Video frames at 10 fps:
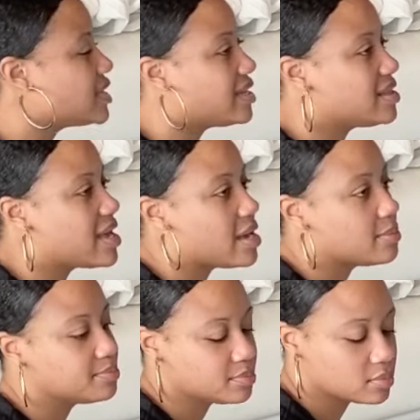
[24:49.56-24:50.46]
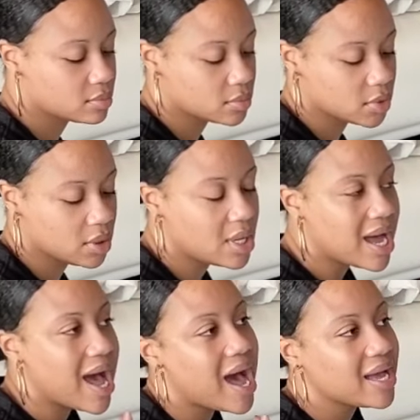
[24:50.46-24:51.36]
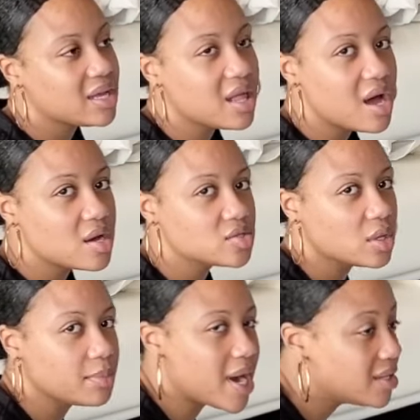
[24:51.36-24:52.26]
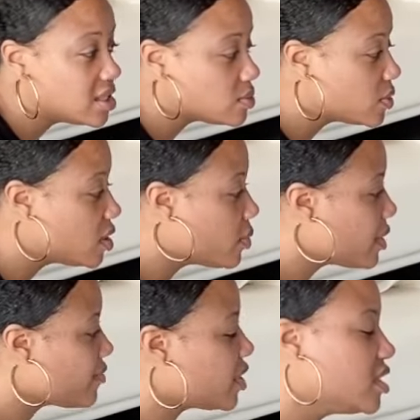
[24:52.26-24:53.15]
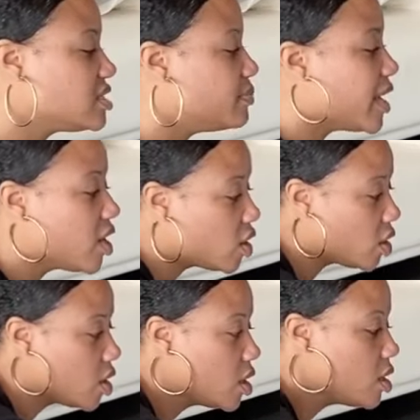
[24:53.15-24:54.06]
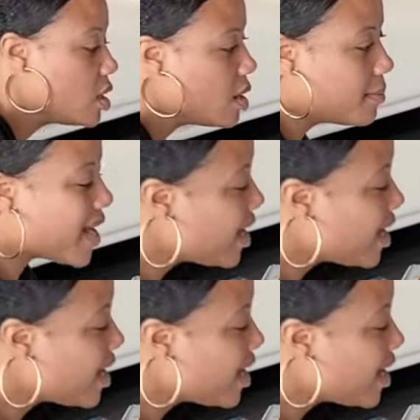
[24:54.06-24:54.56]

like that high gloss or polished wood or whatever, it looks better. But